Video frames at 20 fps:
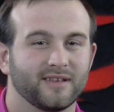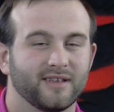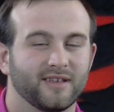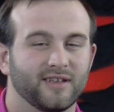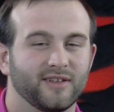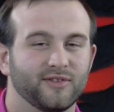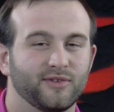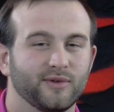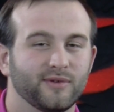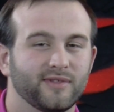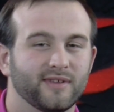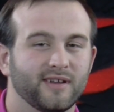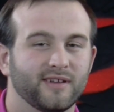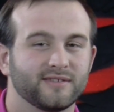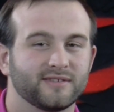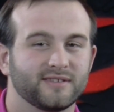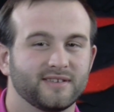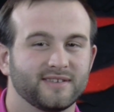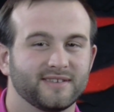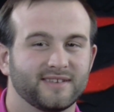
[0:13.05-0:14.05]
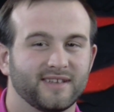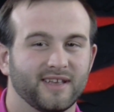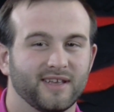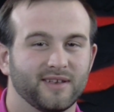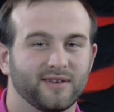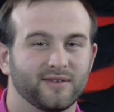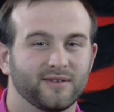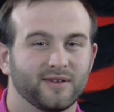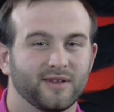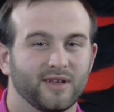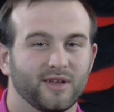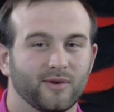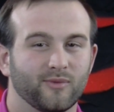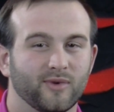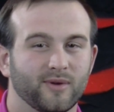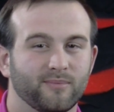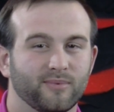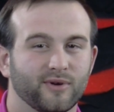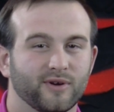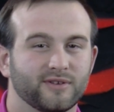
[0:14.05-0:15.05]
In 2010, we
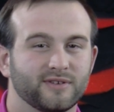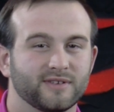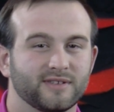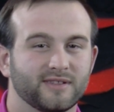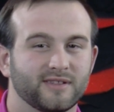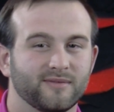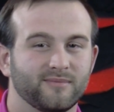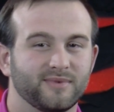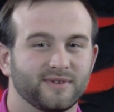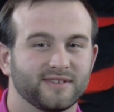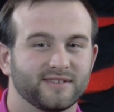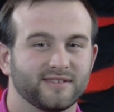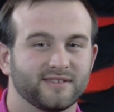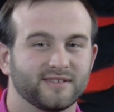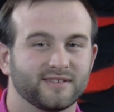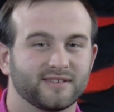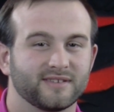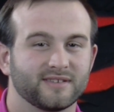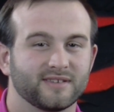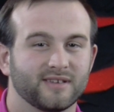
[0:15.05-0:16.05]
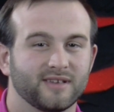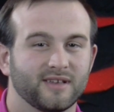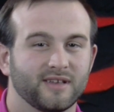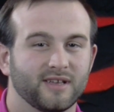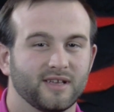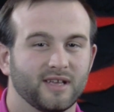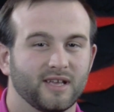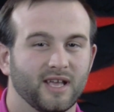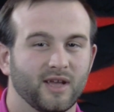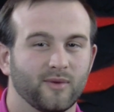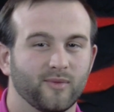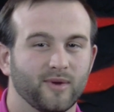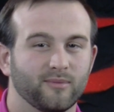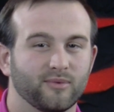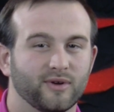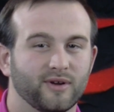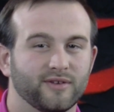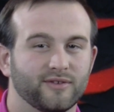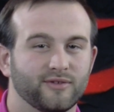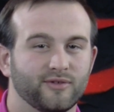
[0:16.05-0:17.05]
purchased the business and we
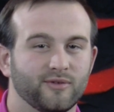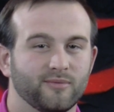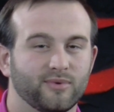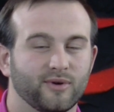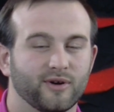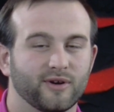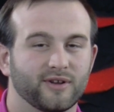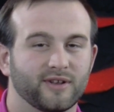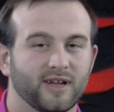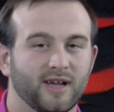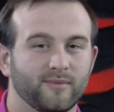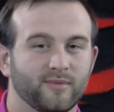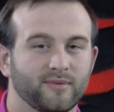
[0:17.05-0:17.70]
brought two part-time